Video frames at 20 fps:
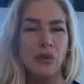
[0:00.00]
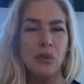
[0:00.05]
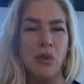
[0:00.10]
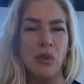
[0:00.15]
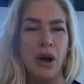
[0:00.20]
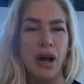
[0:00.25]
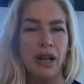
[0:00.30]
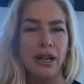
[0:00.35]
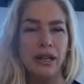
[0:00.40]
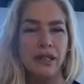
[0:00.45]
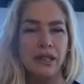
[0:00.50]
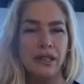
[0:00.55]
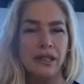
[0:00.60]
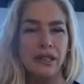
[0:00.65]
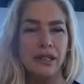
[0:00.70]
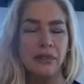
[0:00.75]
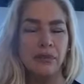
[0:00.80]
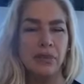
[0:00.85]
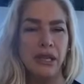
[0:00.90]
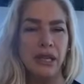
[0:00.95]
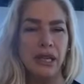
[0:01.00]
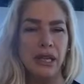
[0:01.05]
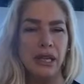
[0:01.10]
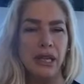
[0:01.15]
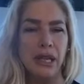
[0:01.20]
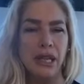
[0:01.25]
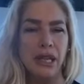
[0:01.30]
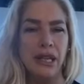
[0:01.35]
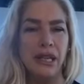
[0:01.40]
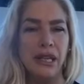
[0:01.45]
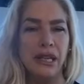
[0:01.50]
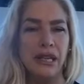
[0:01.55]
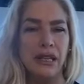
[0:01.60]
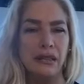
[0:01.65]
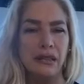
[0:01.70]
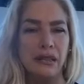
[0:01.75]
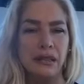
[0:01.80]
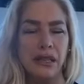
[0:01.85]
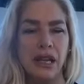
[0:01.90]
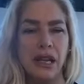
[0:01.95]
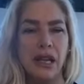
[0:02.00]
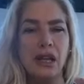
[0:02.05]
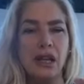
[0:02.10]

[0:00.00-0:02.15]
want to be healed.